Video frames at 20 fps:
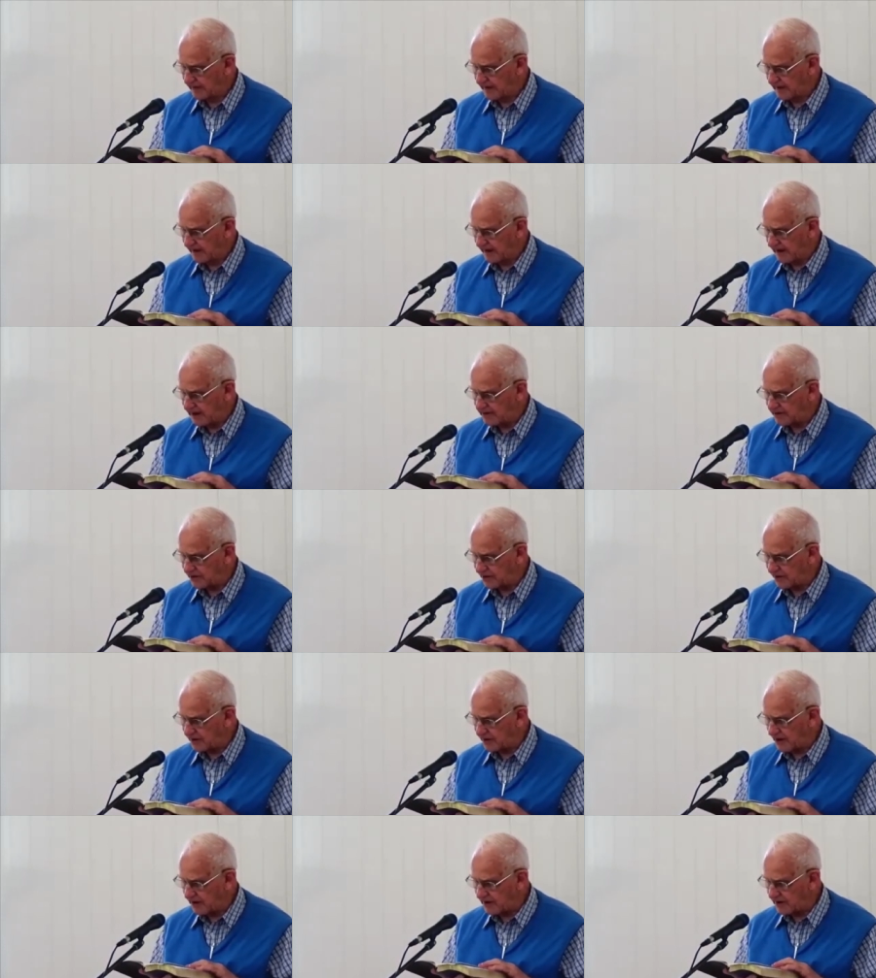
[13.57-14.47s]
and
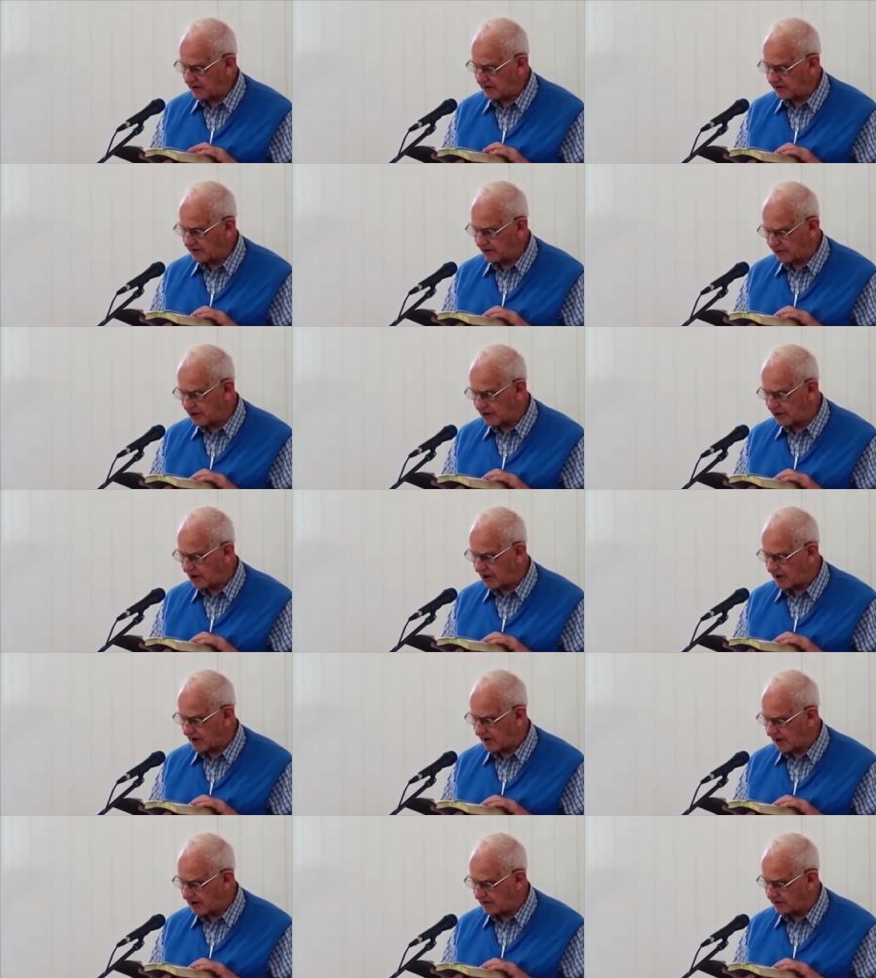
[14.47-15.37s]
not, not
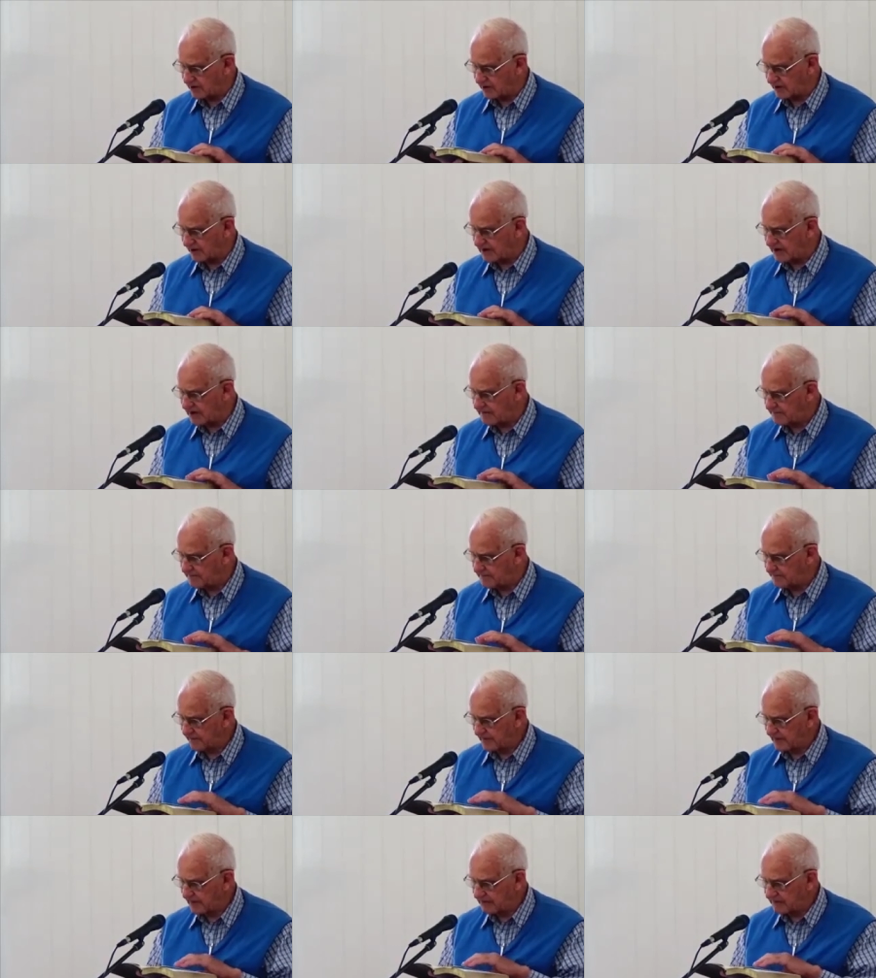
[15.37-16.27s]
I only,
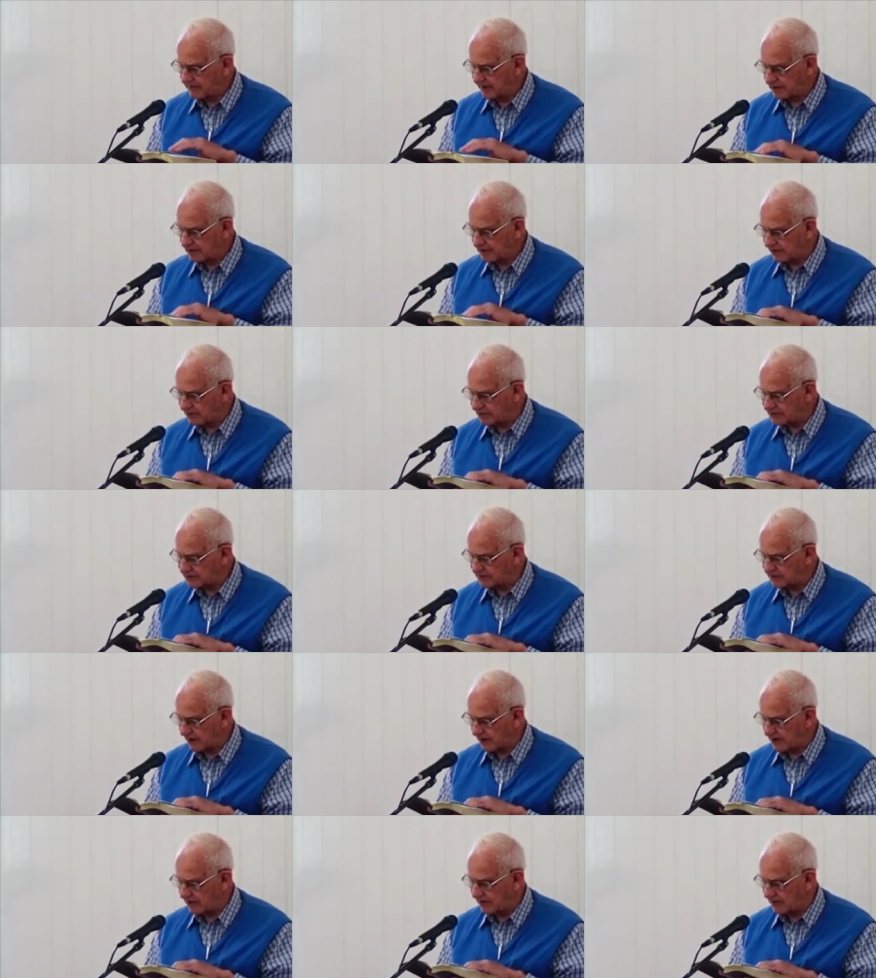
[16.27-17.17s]
but
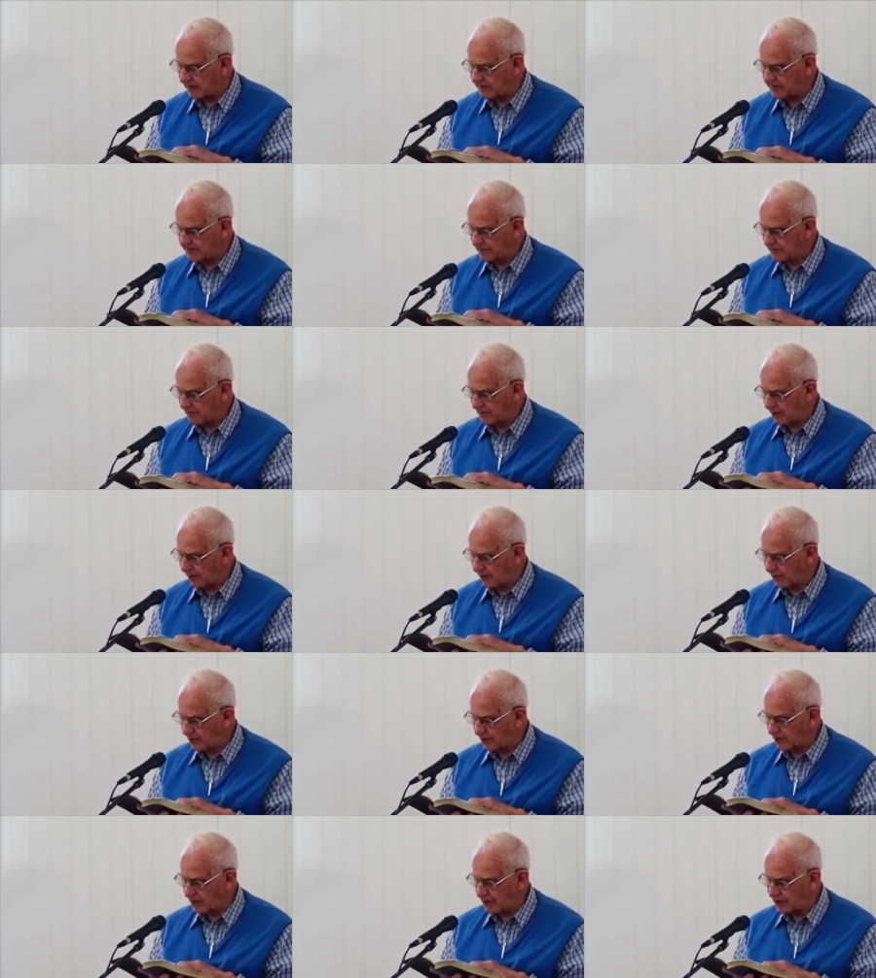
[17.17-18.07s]
also
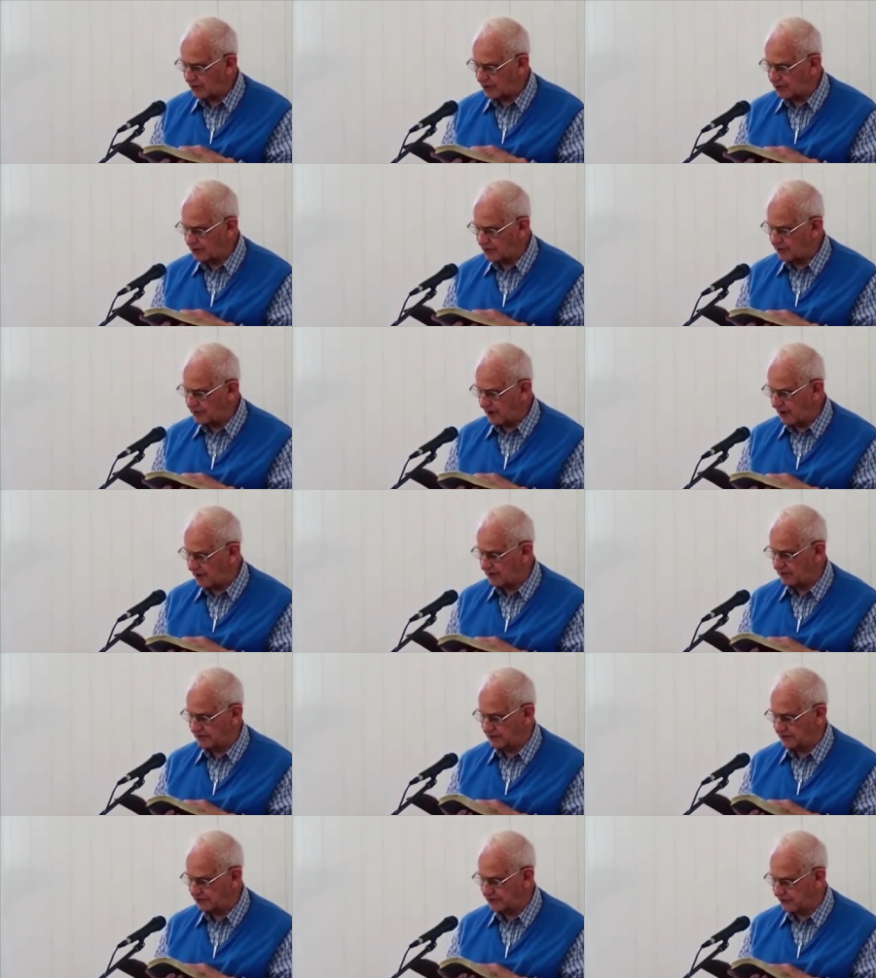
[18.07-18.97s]
all who know the
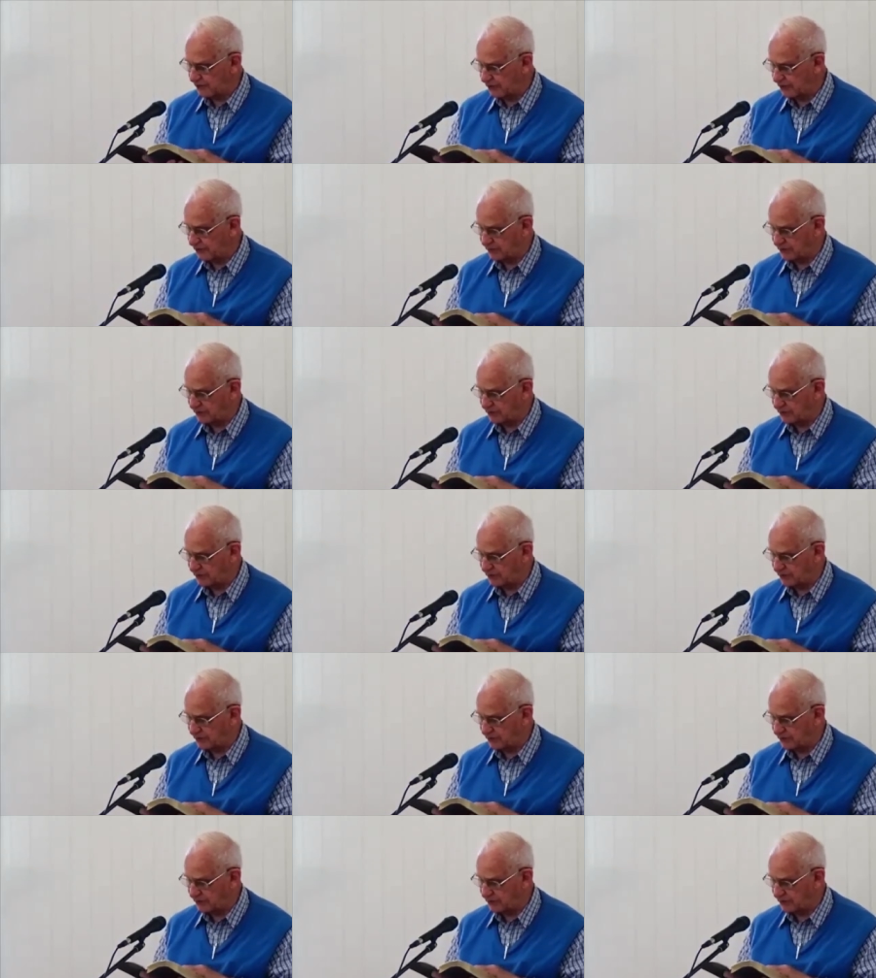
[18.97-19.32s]
truth,